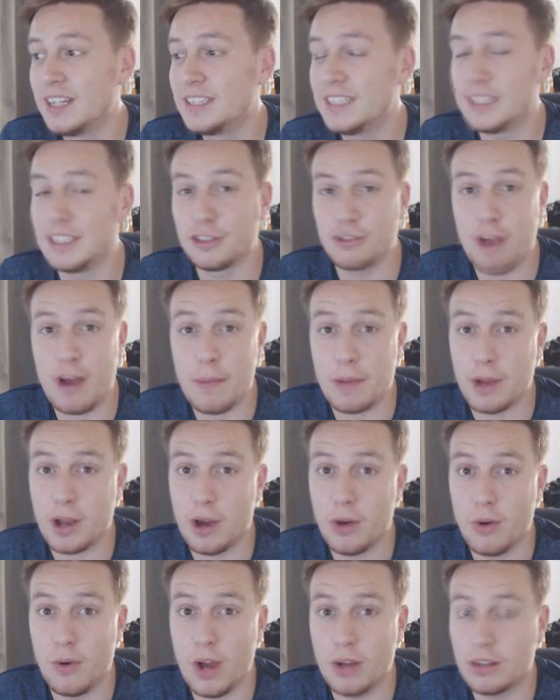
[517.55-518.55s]
Didn't grab a
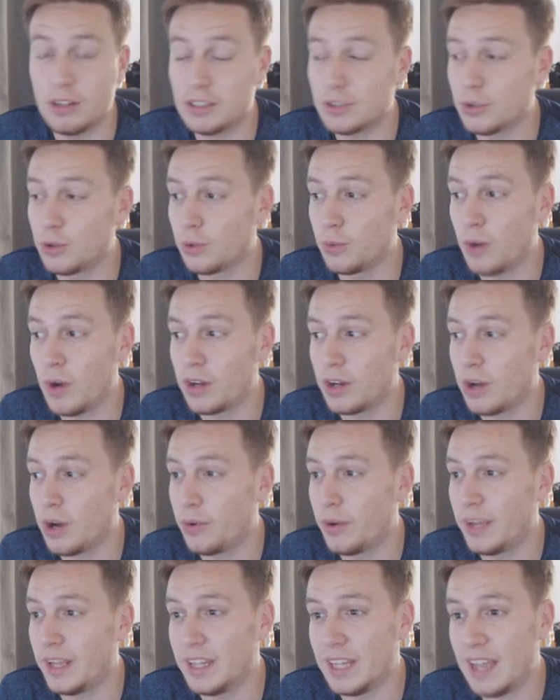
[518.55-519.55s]
goal. Only scored 1
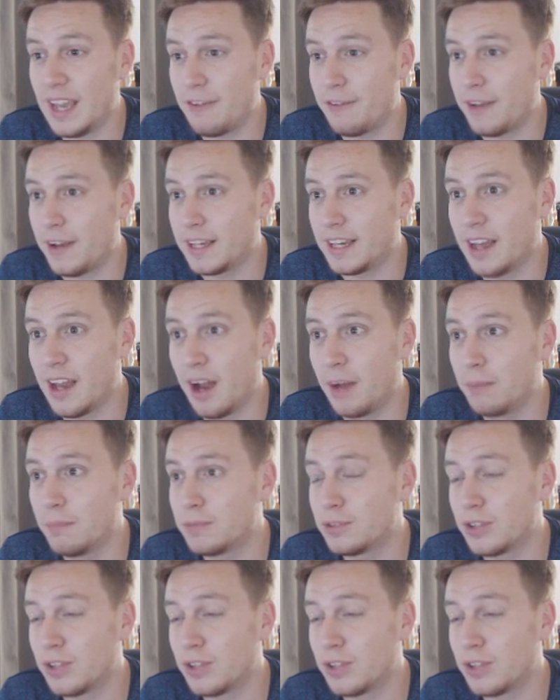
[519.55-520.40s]
goal in the FA Cup.